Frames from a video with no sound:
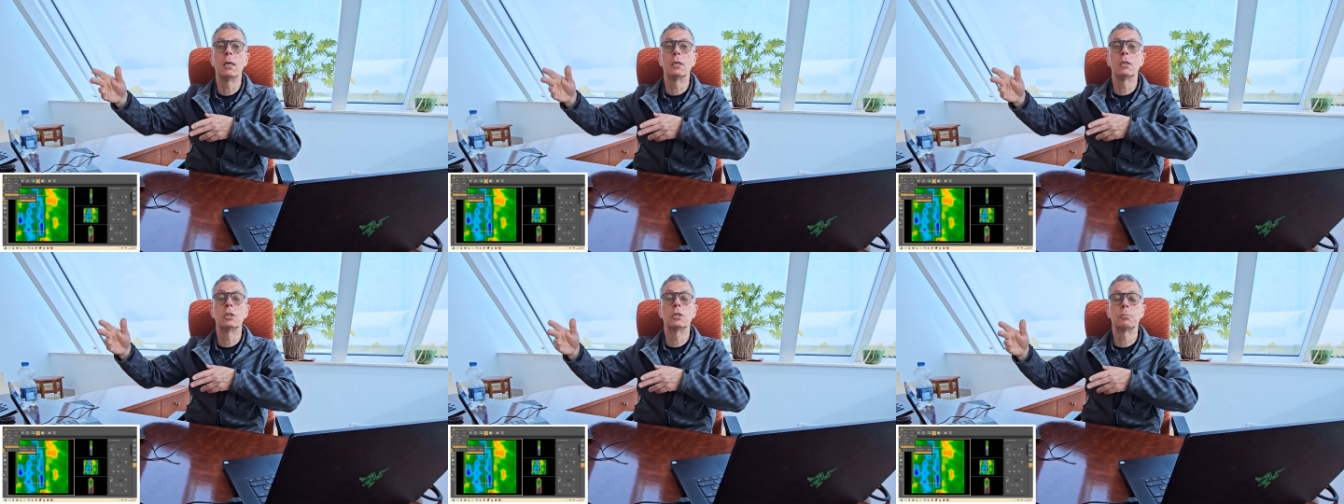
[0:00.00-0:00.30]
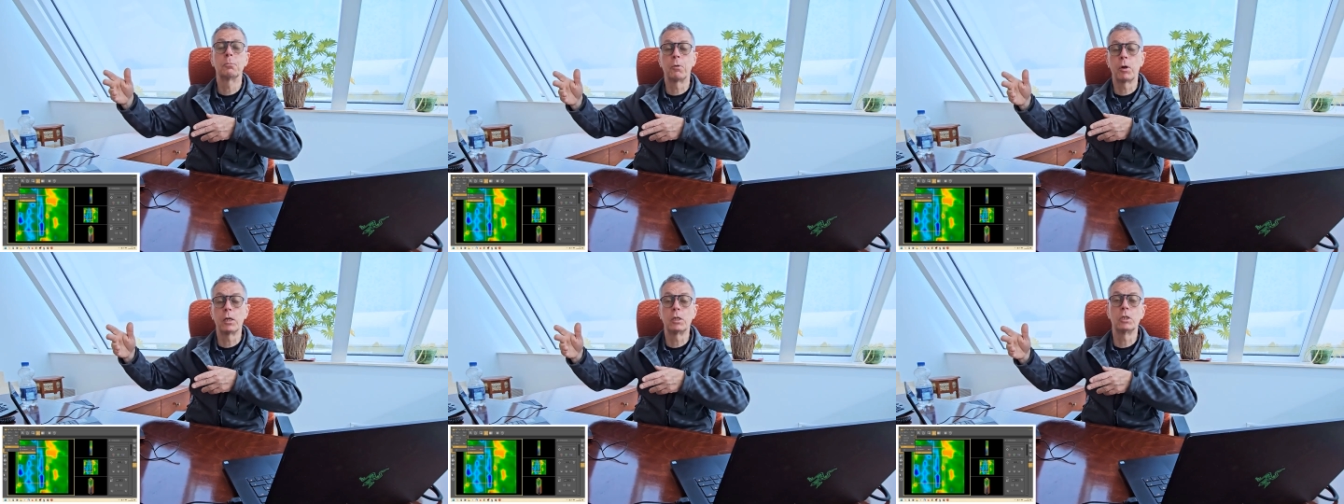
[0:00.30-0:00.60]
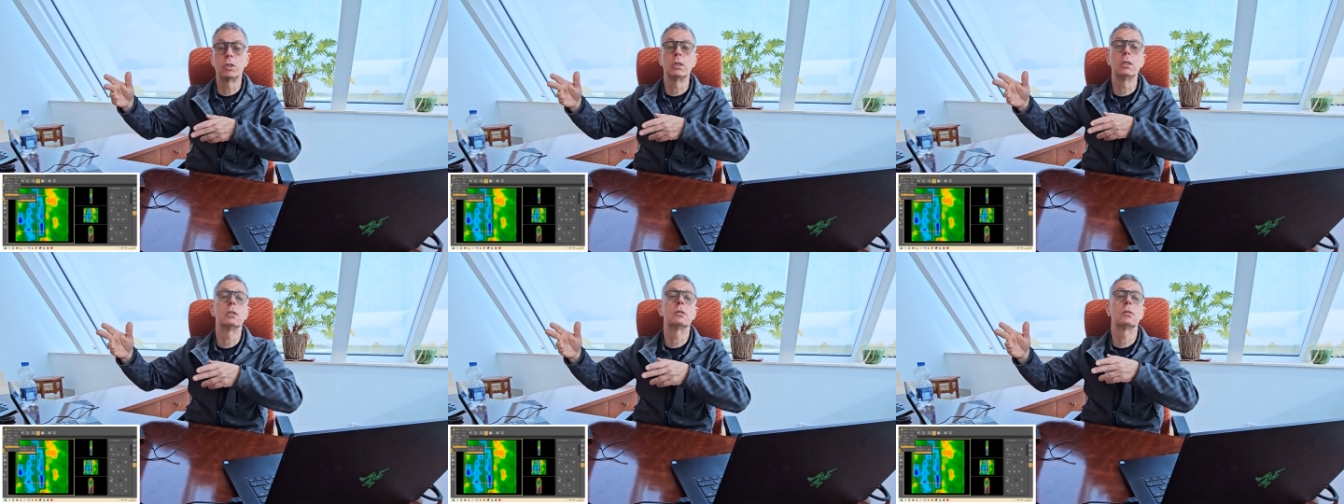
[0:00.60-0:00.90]

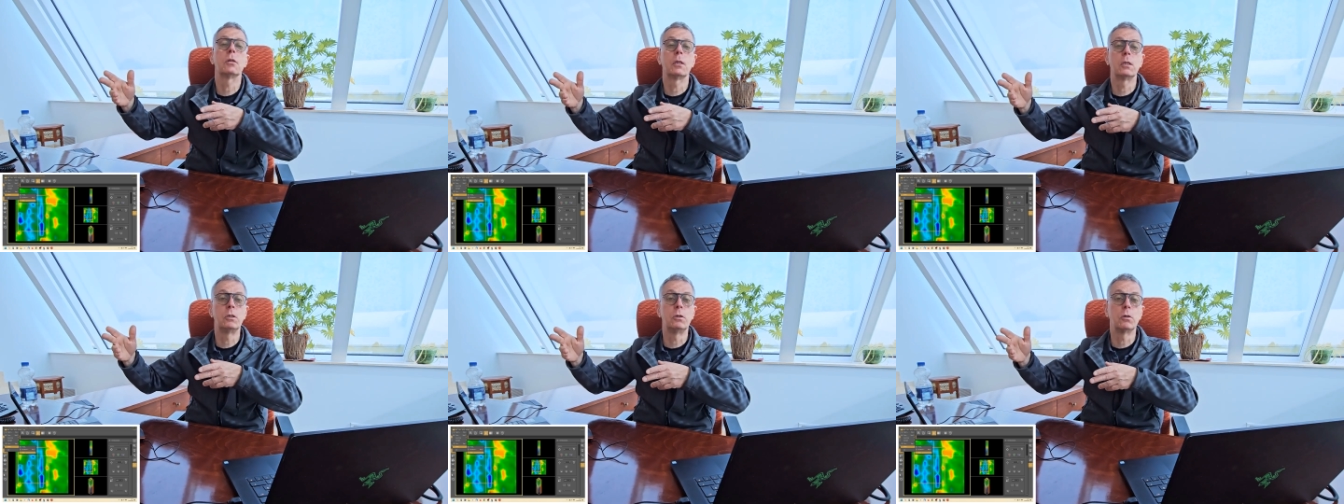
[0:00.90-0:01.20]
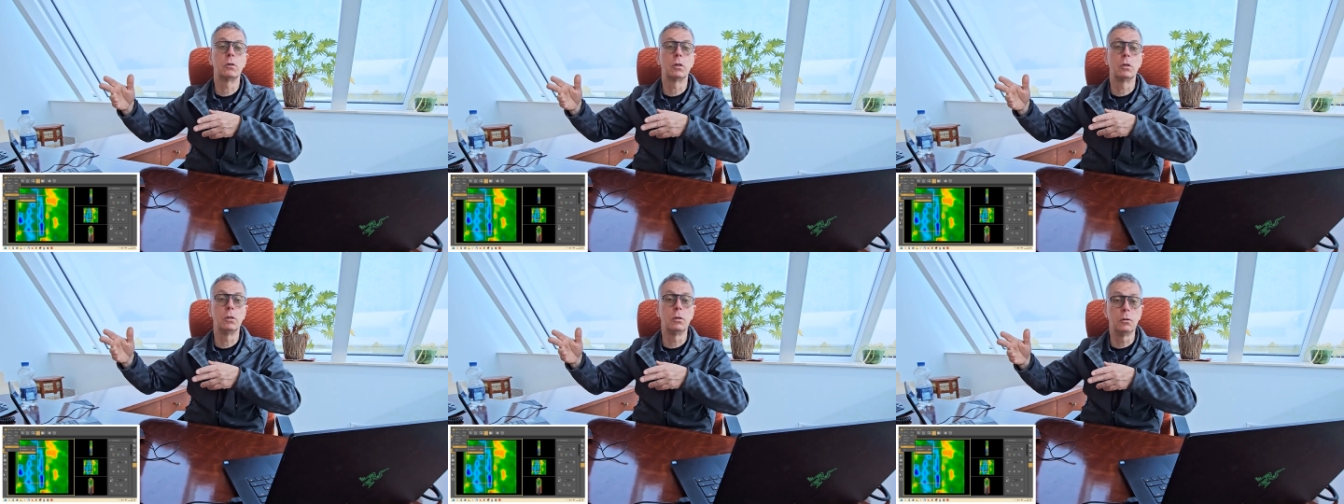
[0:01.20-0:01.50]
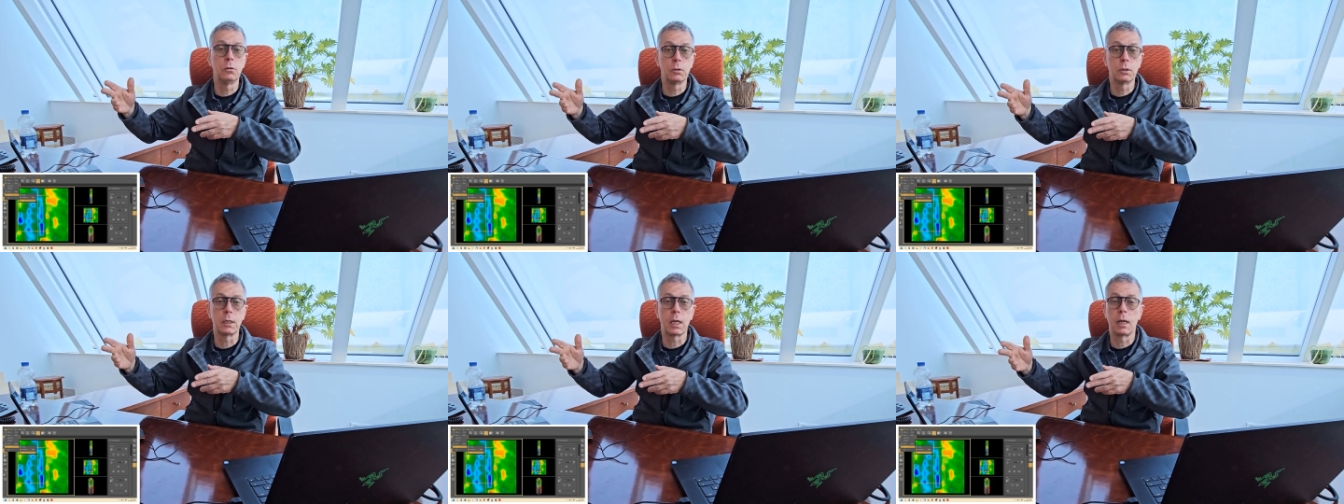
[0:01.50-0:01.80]
spreadsheet so that you can
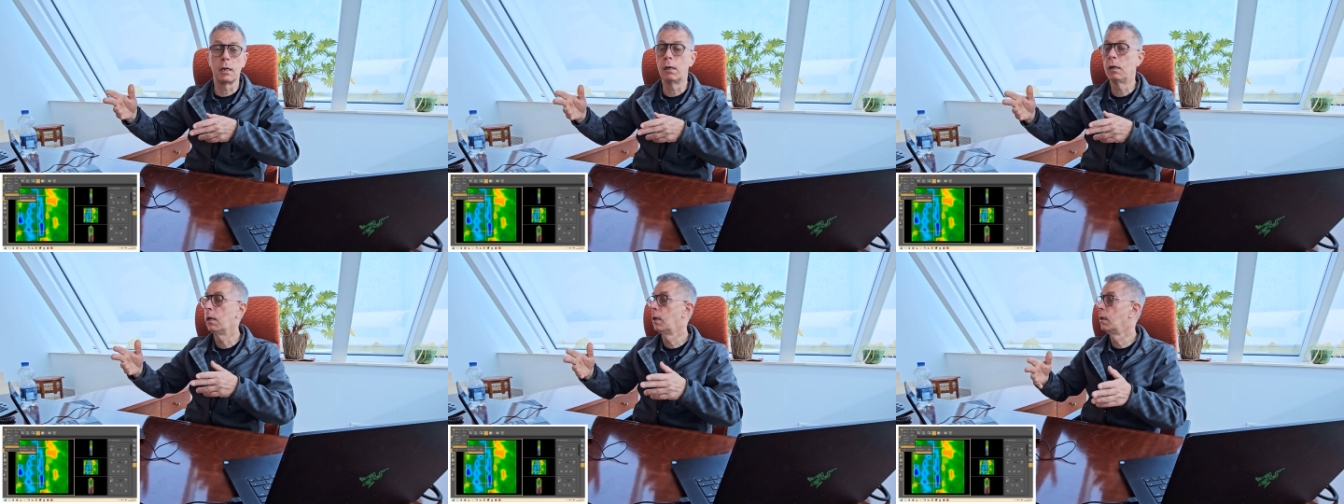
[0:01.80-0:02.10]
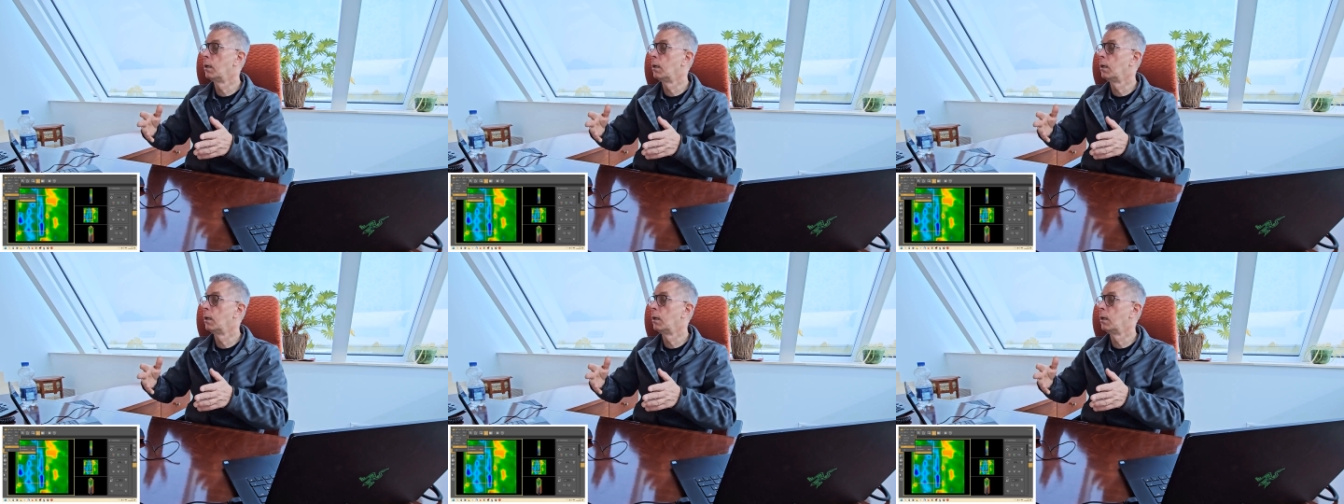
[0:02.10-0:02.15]
use that.